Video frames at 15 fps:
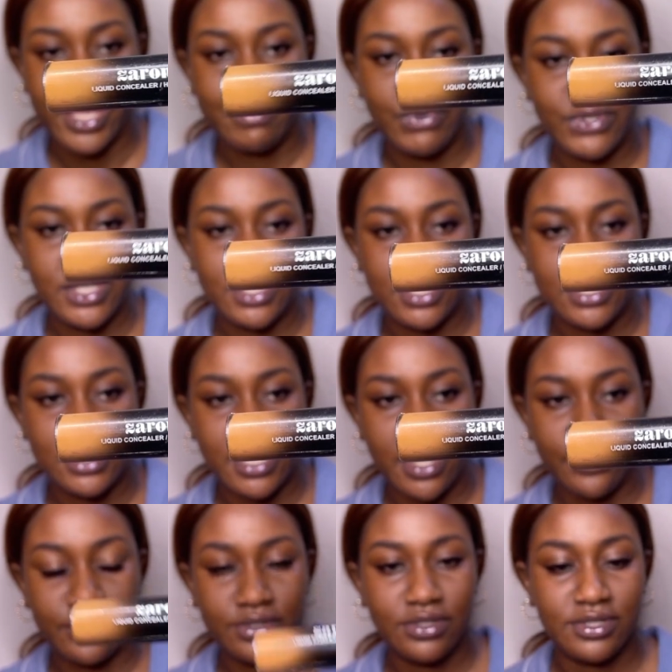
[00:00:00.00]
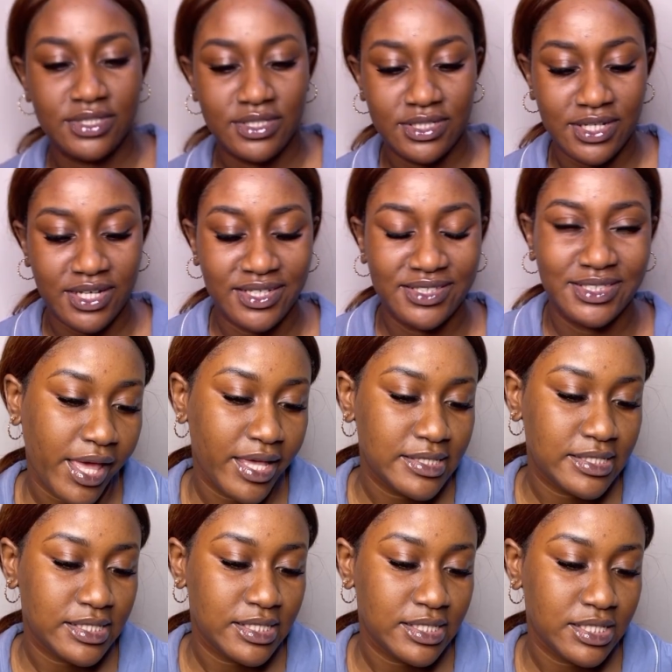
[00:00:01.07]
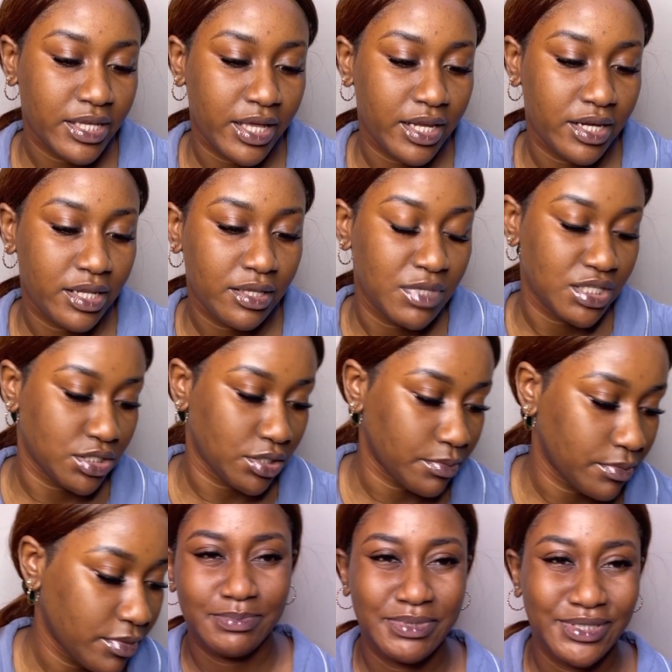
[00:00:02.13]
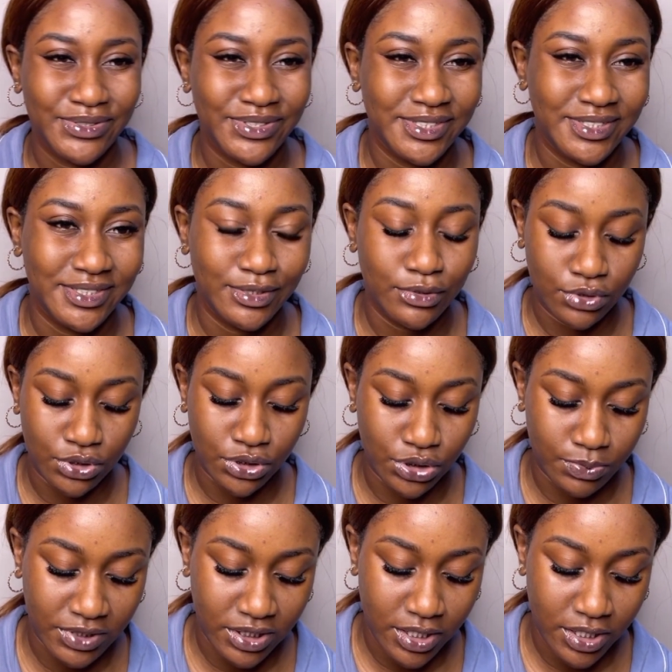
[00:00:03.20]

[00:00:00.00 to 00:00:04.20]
I'm using this Zaran concealer. It's AZ10 medium. It's a bit crusty, don't judge me.